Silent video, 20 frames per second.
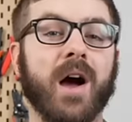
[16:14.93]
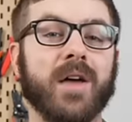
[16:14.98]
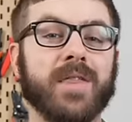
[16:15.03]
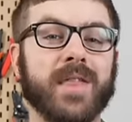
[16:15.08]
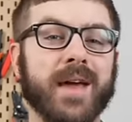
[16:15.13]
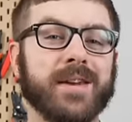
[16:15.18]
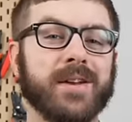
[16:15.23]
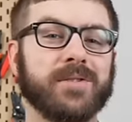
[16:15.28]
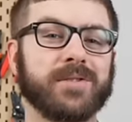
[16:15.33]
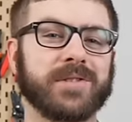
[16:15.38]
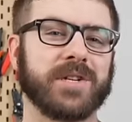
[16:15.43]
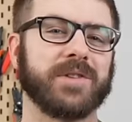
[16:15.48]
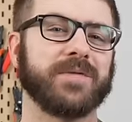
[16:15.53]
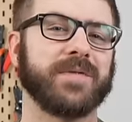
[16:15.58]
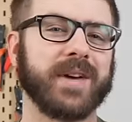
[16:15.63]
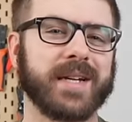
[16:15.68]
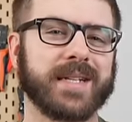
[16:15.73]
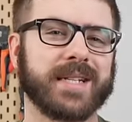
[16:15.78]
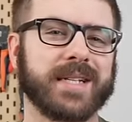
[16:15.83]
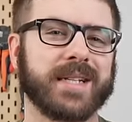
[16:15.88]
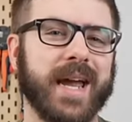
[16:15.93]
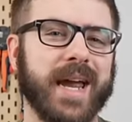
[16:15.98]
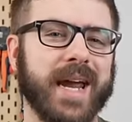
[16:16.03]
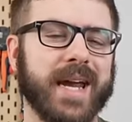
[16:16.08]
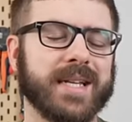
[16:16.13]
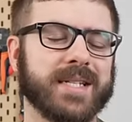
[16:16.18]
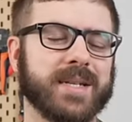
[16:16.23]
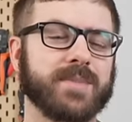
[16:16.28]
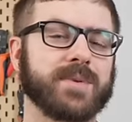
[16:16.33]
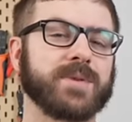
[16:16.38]
On that note, don't forget to like
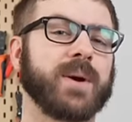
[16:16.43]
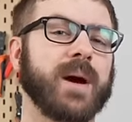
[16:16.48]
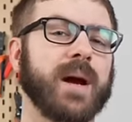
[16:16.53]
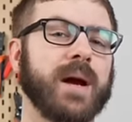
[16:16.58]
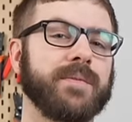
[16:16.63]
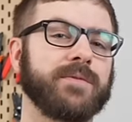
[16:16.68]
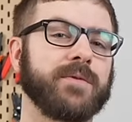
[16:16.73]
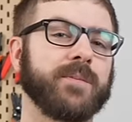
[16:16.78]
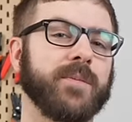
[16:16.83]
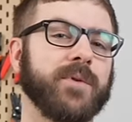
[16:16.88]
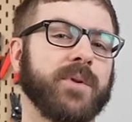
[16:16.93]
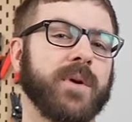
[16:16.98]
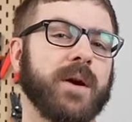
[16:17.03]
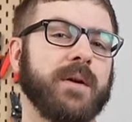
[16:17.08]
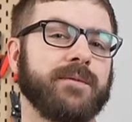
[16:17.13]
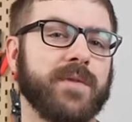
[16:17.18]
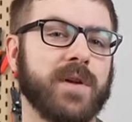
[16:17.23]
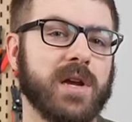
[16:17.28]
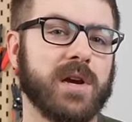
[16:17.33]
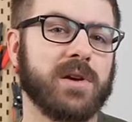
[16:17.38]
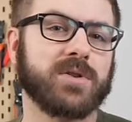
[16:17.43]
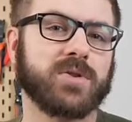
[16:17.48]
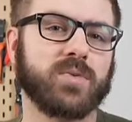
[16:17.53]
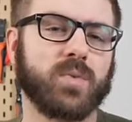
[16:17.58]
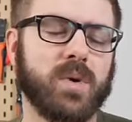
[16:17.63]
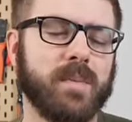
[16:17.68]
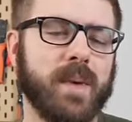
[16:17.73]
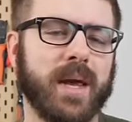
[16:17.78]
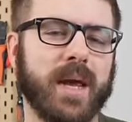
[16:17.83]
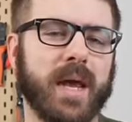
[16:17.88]
and subscribe for more great videos.
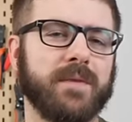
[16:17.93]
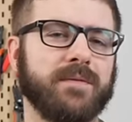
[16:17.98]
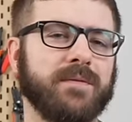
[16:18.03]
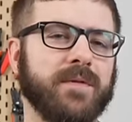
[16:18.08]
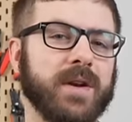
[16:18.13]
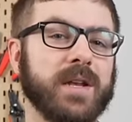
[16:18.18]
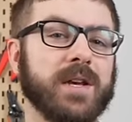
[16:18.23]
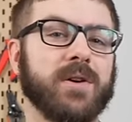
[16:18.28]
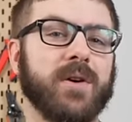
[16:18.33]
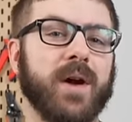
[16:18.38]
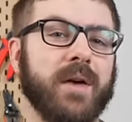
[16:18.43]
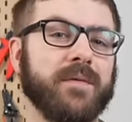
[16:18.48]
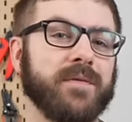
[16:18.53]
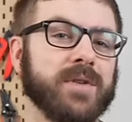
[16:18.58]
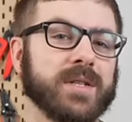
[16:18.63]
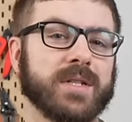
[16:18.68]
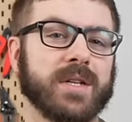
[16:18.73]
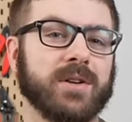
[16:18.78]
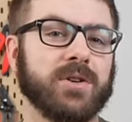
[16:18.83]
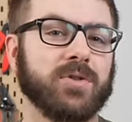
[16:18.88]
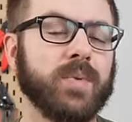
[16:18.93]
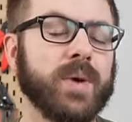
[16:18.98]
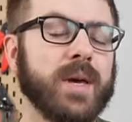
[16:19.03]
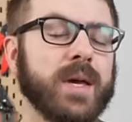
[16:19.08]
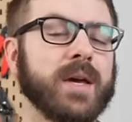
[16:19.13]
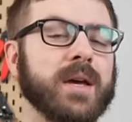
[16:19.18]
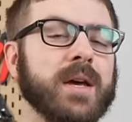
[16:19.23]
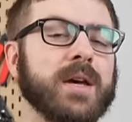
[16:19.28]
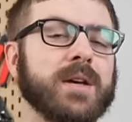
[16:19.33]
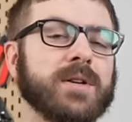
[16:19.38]
We make a video every single
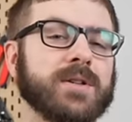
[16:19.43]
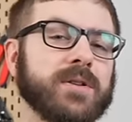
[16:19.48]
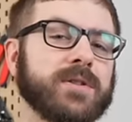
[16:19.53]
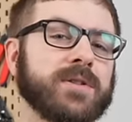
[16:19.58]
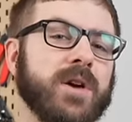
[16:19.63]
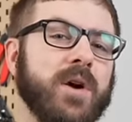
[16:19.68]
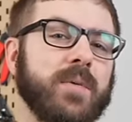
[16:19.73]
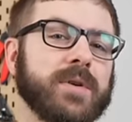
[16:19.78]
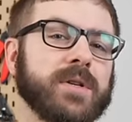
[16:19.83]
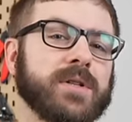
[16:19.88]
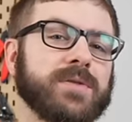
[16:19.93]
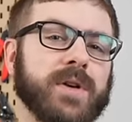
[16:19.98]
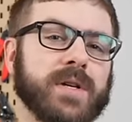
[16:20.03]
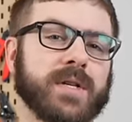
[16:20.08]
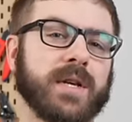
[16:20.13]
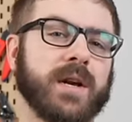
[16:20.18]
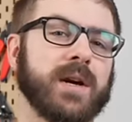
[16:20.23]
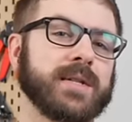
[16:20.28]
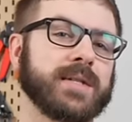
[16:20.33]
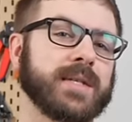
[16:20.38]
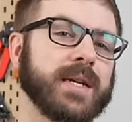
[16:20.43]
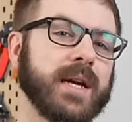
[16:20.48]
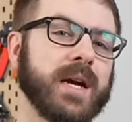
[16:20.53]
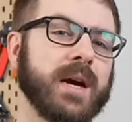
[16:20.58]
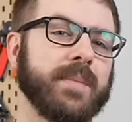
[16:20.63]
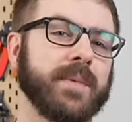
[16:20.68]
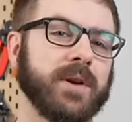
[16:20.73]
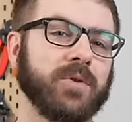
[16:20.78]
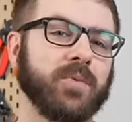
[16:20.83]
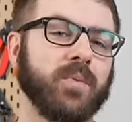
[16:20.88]
week, so there's always fresh content
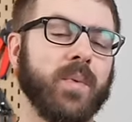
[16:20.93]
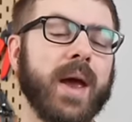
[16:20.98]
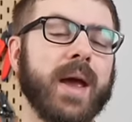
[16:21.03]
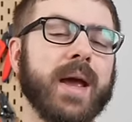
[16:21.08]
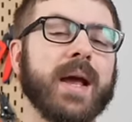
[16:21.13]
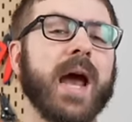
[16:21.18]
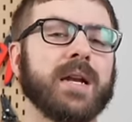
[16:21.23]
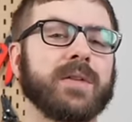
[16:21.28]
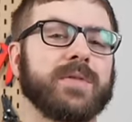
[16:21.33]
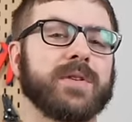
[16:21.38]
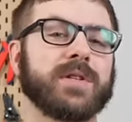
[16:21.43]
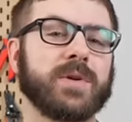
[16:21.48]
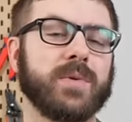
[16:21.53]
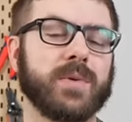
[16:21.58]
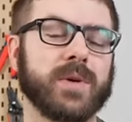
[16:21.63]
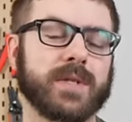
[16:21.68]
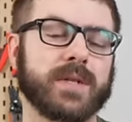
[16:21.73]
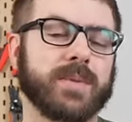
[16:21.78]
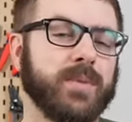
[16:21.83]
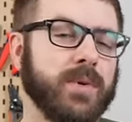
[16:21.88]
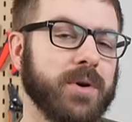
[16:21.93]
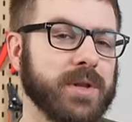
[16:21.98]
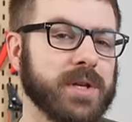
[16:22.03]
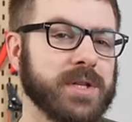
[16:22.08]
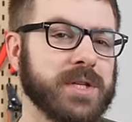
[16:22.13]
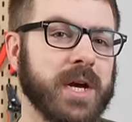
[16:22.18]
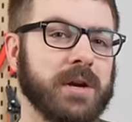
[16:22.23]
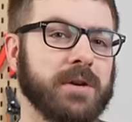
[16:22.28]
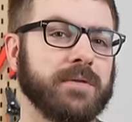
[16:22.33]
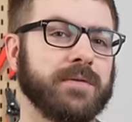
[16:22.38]
coming your way. And if you do want to support the
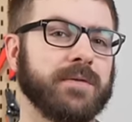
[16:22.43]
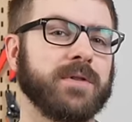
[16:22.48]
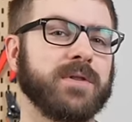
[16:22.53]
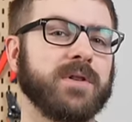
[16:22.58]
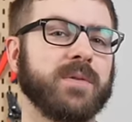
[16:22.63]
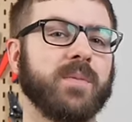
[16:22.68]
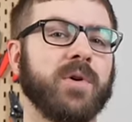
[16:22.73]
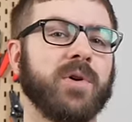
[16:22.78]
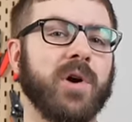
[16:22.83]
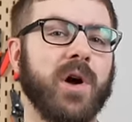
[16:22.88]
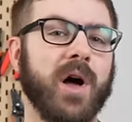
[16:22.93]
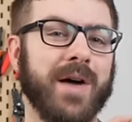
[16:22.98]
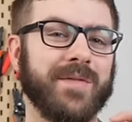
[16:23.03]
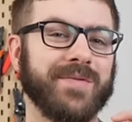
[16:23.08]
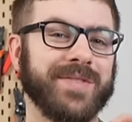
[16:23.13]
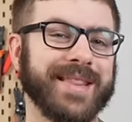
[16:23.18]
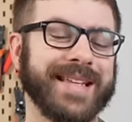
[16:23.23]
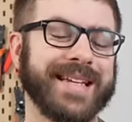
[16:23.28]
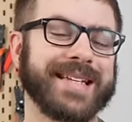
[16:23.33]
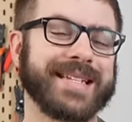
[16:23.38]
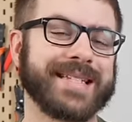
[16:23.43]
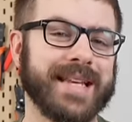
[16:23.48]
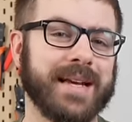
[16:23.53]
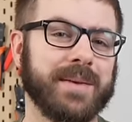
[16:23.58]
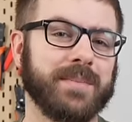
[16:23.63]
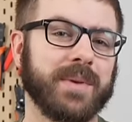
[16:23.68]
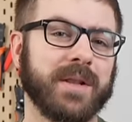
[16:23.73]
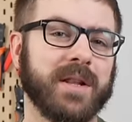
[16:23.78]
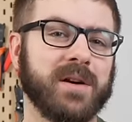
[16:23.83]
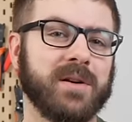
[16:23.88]
channel furthermore, I'll have links
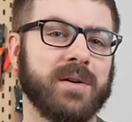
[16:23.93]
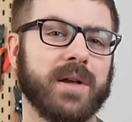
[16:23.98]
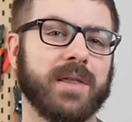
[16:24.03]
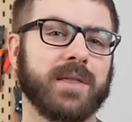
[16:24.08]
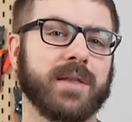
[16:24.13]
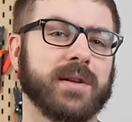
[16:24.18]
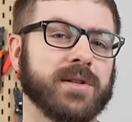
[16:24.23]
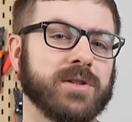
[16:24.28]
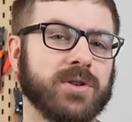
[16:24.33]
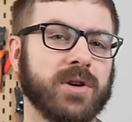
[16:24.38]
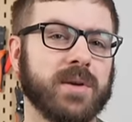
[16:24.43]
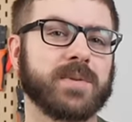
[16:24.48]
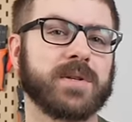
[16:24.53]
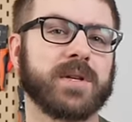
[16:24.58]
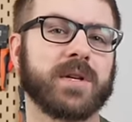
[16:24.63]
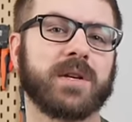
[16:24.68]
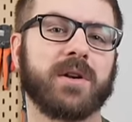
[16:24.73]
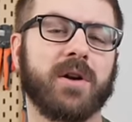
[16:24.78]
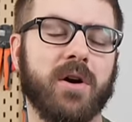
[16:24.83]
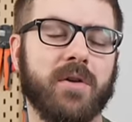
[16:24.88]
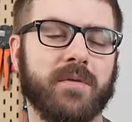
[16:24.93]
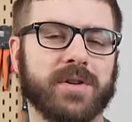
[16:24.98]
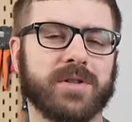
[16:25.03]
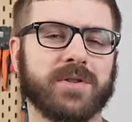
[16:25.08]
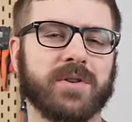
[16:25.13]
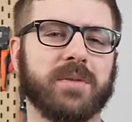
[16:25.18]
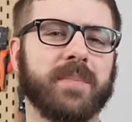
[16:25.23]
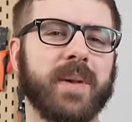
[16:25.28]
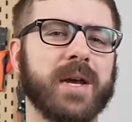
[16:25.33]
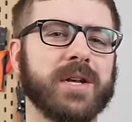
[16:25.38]
down below in the description over
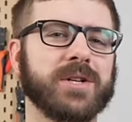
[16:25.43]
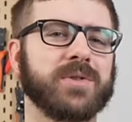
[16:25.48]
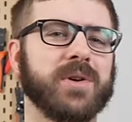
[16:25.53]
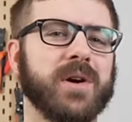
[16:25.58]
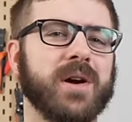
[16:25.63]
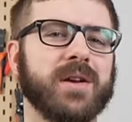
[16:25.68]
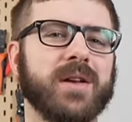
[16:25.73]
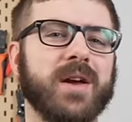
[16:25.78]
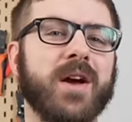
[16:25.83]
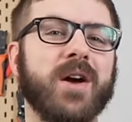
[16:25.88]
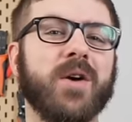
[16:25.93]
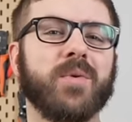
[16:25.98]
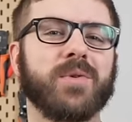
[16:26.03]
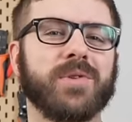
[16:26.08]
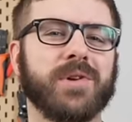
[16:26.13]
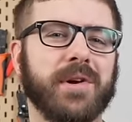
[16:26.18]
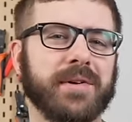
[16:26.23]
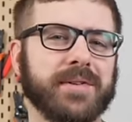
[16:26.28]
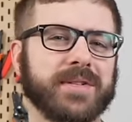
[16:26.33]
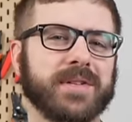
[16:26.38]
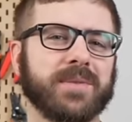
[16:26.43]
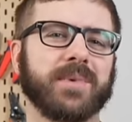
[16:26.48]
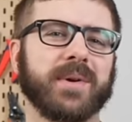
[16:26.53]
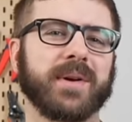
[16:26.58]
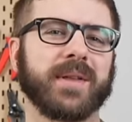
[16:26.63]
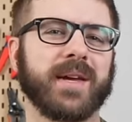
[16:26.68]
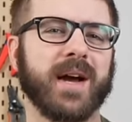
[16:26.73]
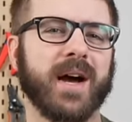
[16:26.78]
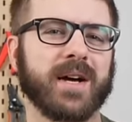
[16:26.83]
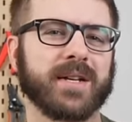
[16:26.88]
to our Patreon, where there are some
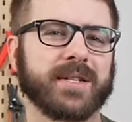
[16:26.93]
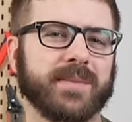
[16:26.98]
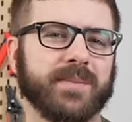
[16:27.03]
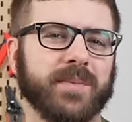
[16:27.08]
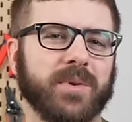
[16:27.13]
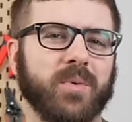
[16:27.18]
really awesome